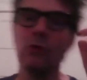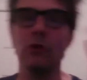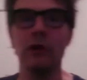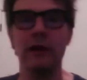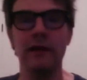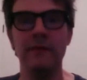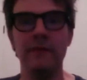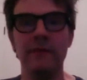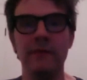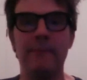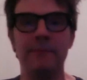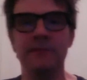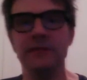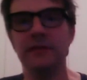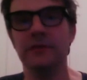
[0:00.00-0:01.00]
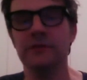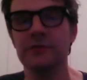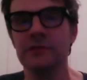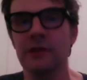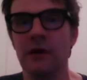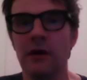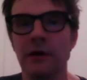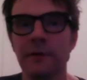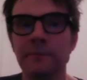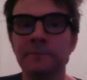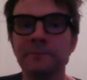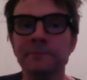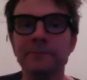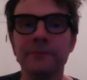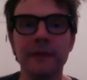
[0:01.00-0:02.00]
in that particular song,
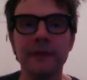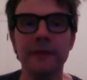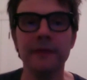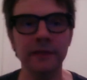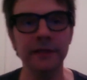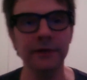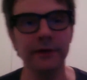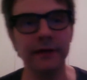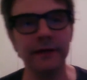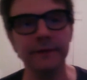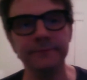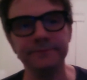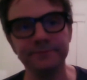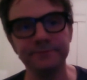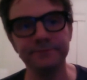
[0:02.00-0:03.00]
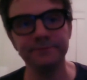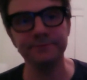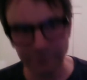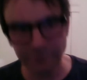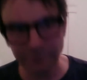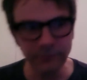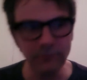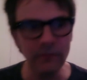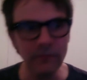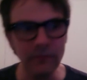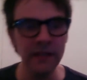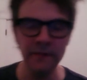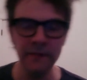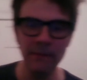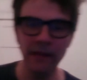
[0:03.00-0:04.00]
in the lyric, and in
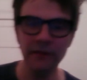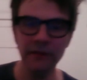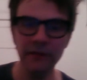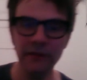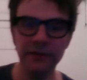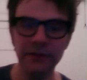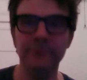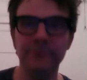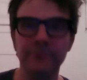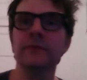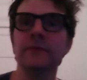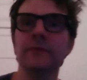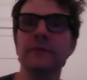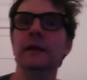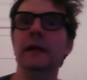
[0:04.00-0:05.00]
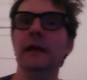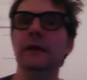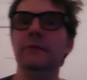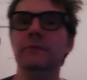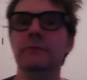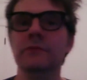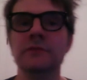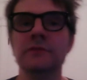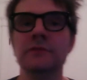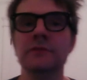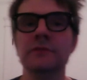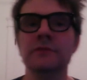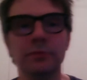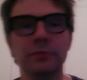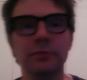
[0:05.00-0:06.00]
the melody, and was more
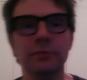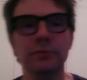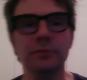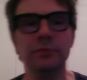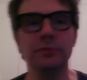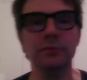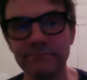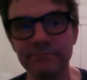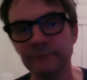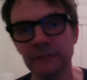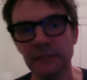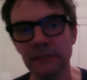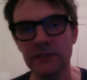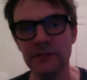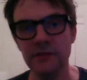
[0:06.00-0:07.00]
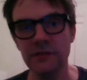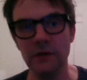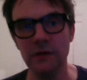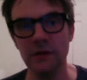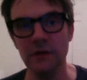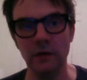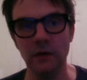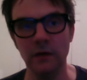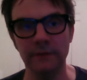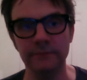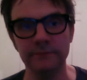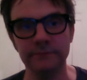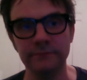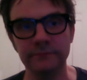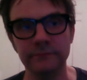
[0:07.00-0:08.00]
pleasing. So
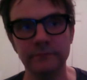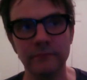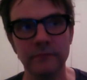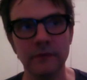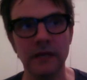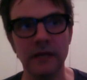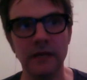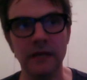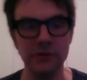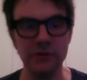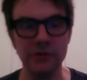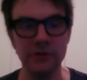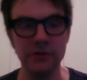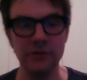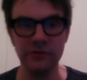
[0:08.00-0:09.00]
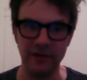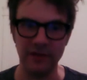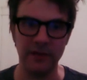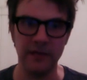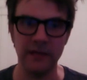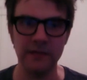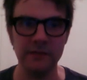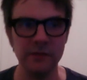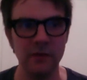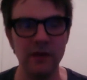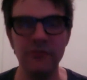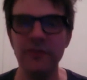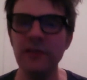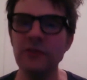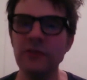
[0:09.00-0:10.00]
I chose to finger pick it. So I
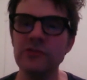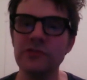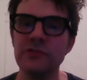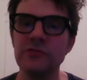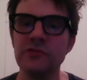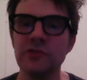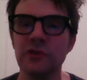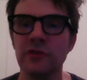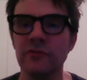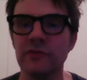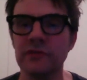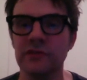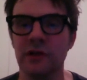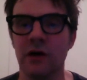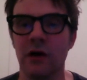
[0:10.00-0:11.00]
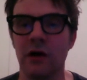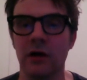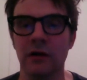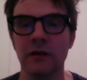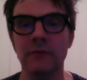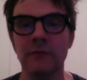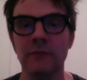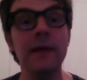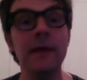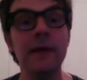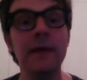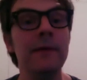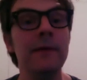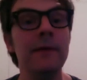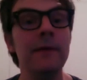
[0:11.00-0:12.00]
think you serve the song. My
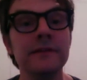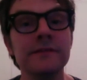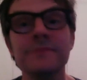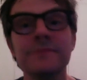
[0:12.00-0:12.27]
opinion is